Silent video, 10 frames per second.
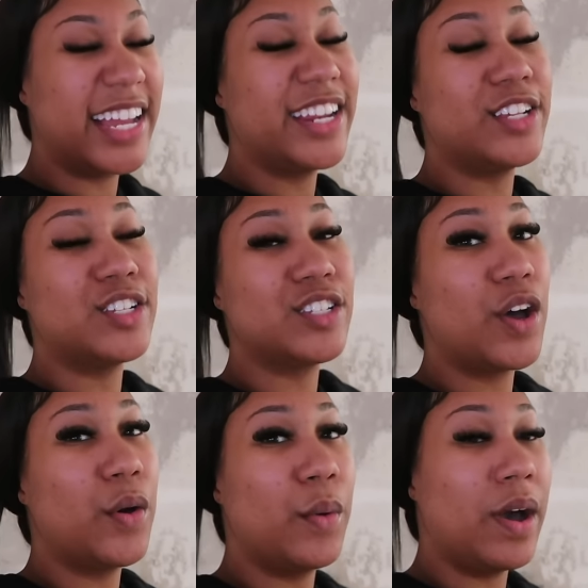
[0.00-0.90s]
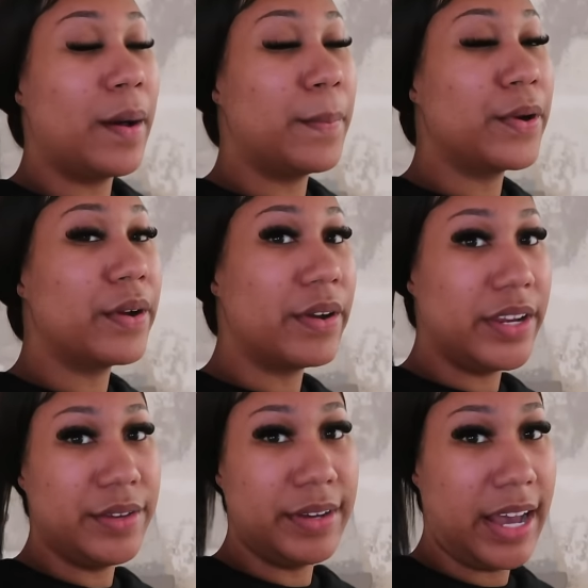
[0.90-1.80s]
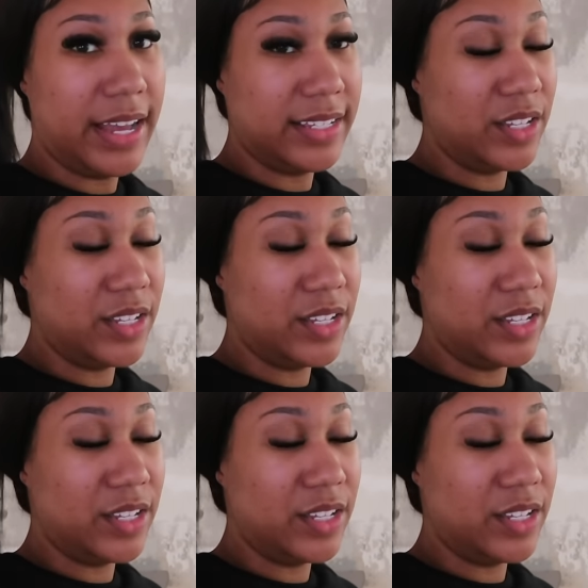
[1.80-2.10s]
It is so pretty, you guys.